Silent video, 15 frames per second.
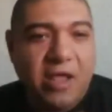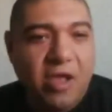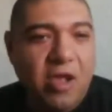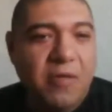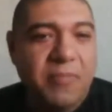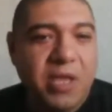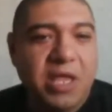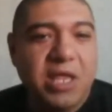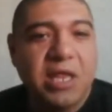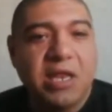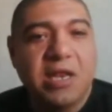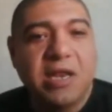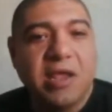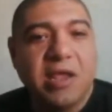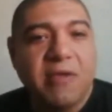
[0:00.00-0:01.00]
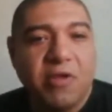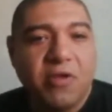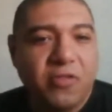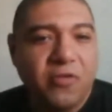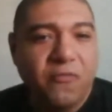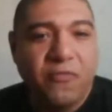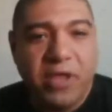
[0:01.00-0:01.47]
can come in
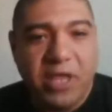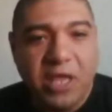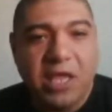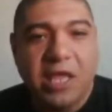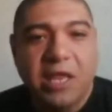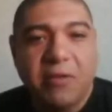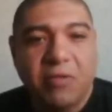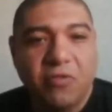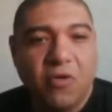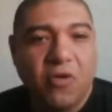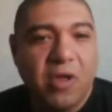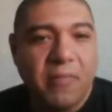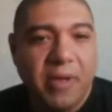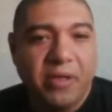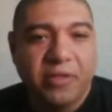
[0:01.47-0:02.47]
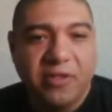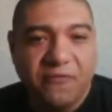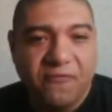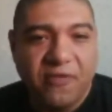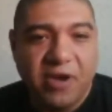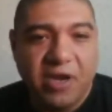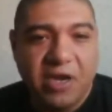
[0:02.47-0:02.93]
every other week and talk about
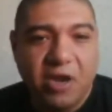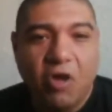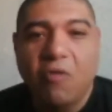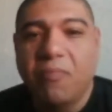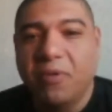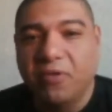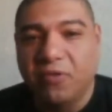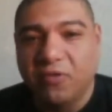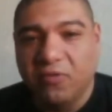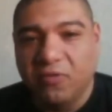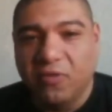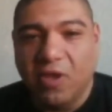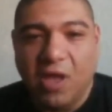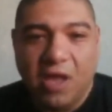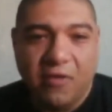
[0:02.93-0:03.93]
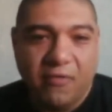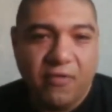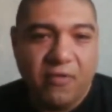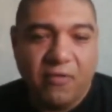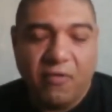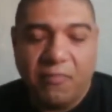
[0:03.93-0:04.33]
different open uh,